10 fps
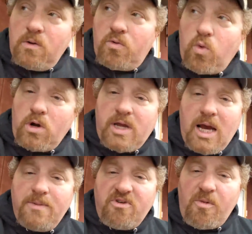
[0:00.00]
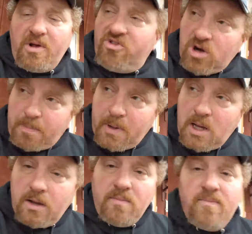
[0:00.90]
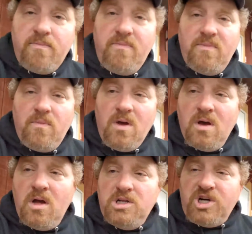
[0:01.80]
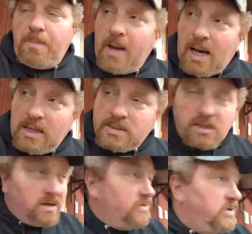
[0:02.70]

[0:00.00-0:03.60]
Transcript: It's work time, so everybody's jumping on and stuff.